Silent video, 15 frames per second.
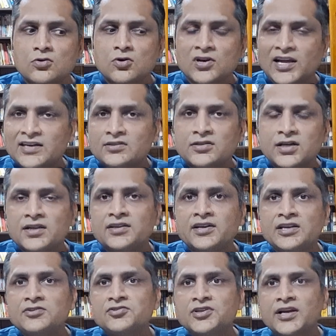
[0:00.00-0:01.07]
Olectra
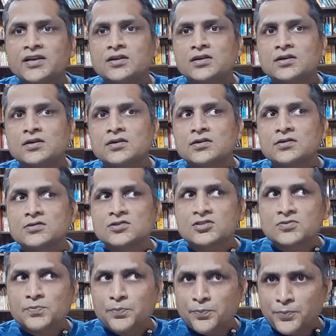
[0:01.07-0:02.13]

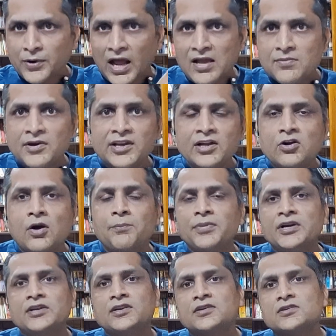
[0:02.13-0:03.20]
Greentech's primary
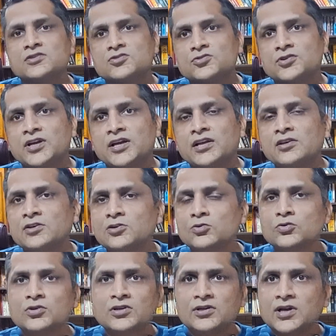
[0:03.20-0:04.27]
competitors today
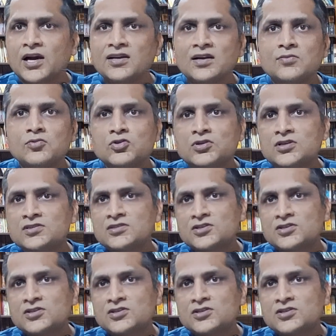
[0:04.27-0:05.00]
include Tata Motors,